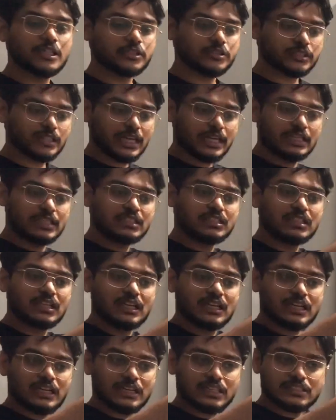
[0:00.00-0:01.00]
So that is,
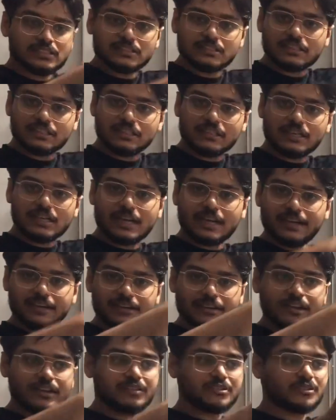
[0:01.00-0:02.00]
it is inclined,
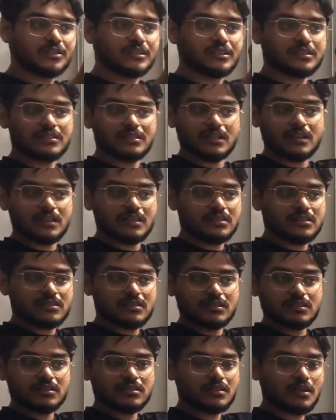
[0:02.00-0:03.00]
right? So it's
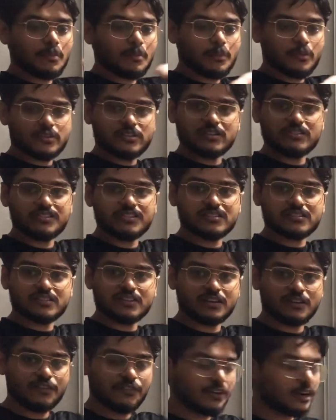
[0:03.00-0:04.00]
some positions
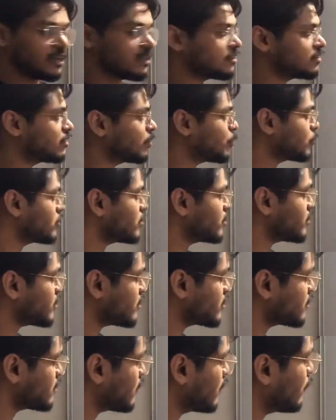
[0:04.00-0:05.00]
are different. The
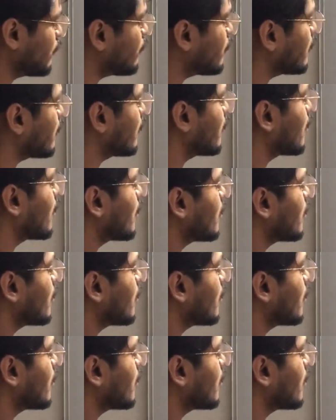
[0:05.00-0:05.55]
positions are different.